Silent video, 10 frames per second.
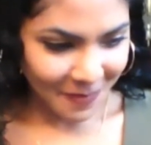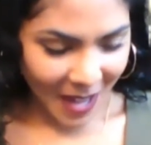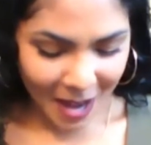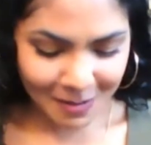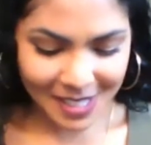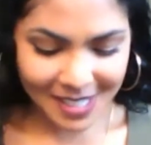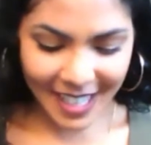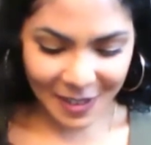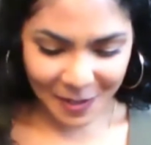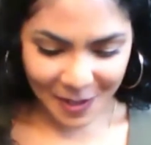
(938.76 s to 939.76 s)
I'm just
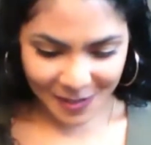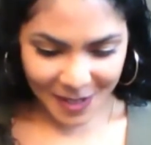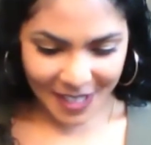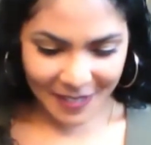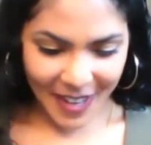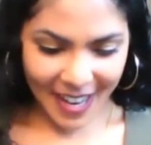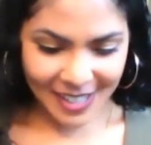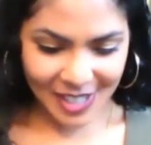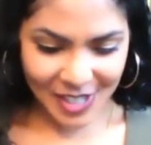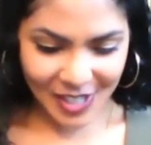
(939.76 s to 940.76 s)
like, which one if I had to?